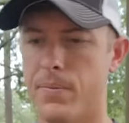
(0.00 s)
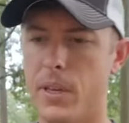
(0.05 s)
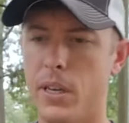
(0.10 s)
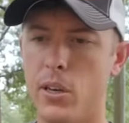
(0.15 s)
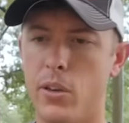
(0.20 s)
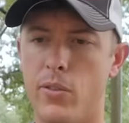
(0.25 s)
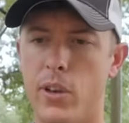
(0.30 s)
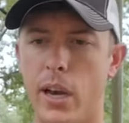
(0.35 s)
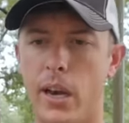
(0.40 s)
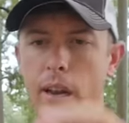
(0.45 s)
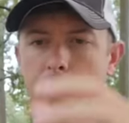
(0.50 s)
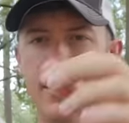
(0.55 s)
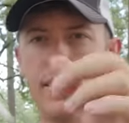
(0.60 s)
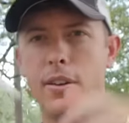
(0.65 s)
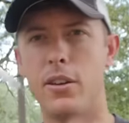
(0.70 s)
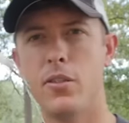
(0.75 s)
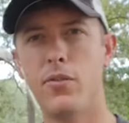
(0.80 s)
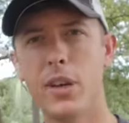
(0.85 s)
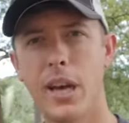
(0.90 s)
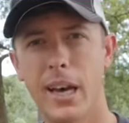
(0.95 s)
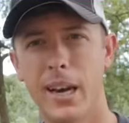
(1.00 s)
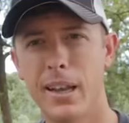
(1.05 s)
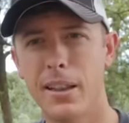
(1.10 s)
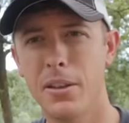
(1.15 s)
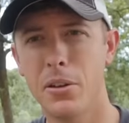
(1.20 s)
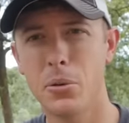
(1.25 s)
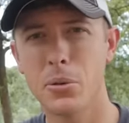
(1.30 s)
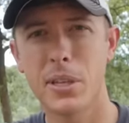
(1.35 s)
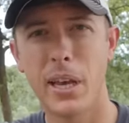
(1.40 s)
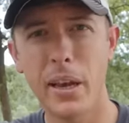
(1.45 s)
Then you've got a
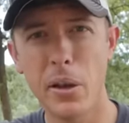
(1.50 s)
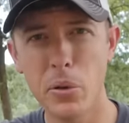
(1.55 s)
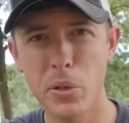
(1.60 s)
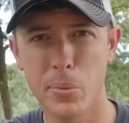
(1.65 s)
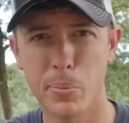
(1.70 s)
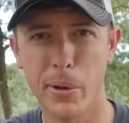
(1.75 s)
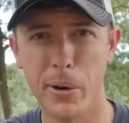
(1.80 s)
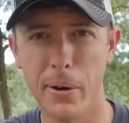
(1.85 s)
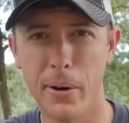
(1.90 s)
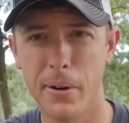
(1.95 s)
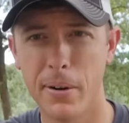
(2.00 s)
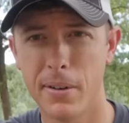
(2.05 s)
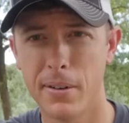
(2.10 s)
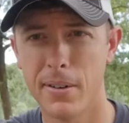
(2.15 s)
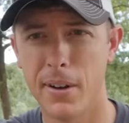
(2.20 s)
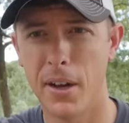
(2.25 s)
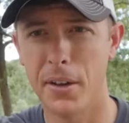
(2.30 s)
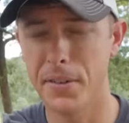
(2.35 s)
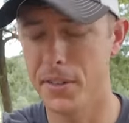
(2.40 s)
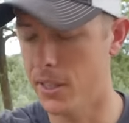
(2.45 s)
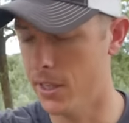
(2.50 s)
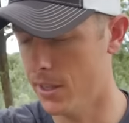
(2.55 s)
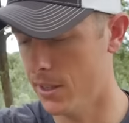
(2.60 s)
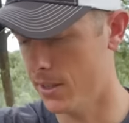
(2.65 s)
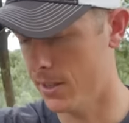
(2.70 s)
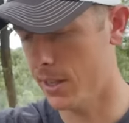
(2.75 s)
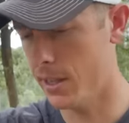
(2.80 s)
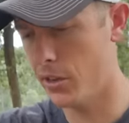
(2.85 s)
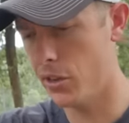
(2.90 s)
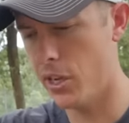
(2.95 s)
little tail spinner on the end,
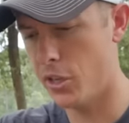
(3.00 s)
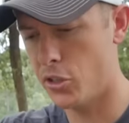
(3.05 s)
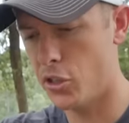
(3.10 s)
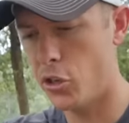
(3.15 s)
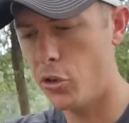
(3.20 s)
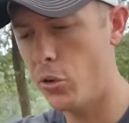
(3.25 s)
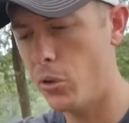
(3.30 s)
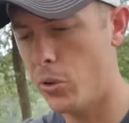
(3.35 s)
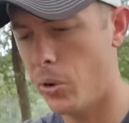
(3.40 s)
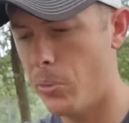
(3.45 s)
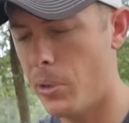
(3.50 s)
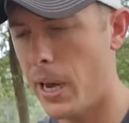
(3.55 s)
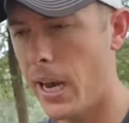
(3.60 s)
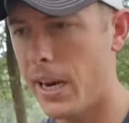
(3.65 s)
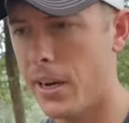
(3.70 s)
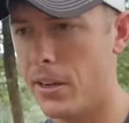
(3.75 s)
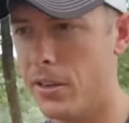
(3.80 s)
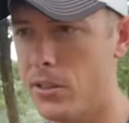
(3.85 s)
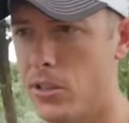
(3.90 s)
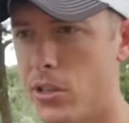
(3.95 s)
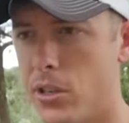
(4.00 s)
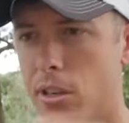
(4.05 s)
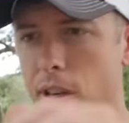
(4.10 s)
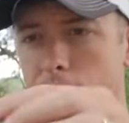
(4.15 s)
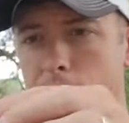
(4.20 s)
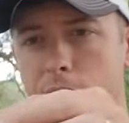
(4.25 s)
and you get two to a package.